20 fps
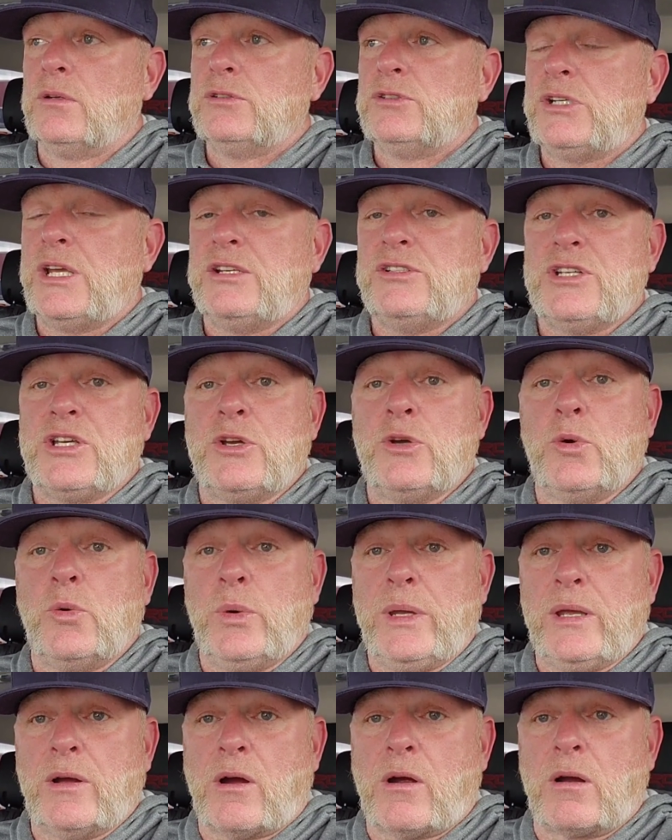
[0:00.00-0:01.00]
changing who
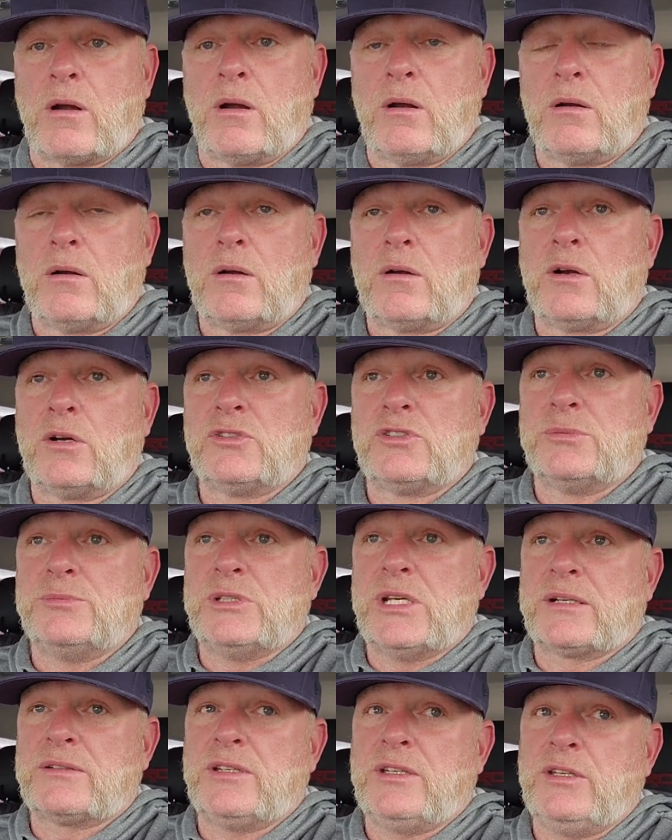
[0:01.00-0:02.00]
we are or
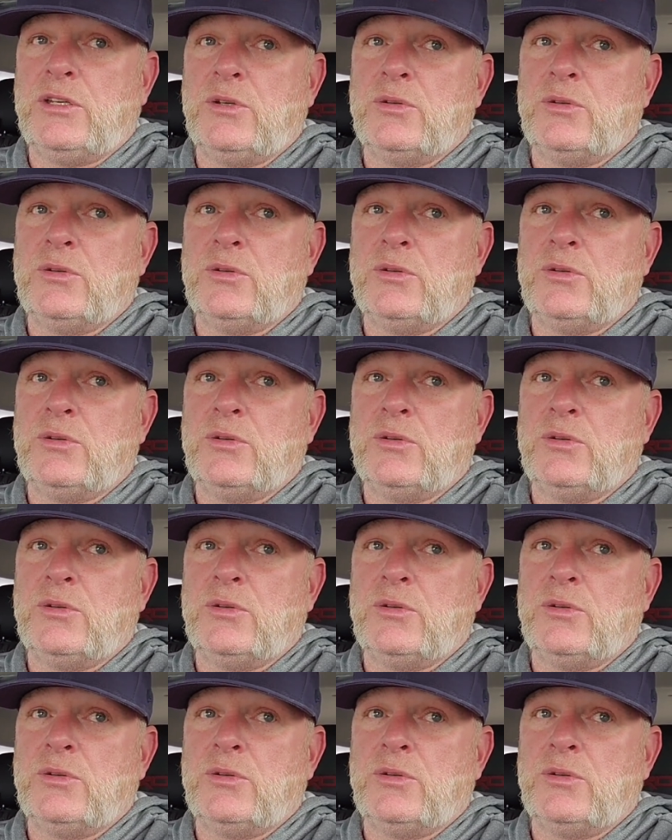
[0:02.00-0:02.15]
subjecting